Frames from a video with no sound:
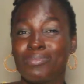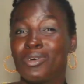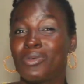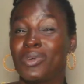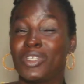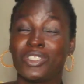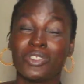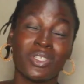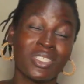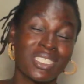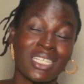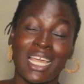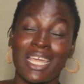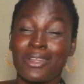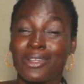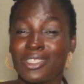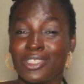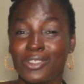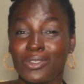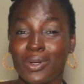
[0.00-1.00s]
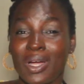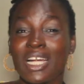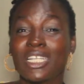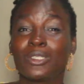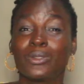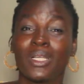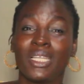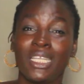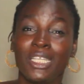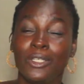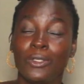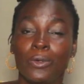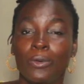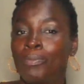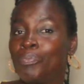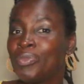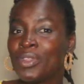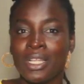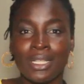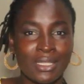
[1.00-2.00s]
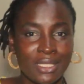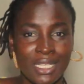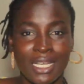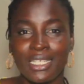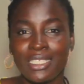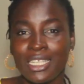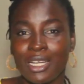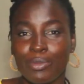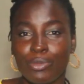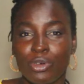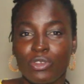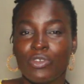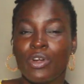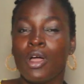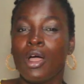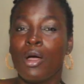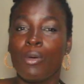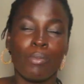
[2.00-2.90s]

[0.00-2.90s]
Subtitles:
but we just cannot, you know, actually, you know, take that move.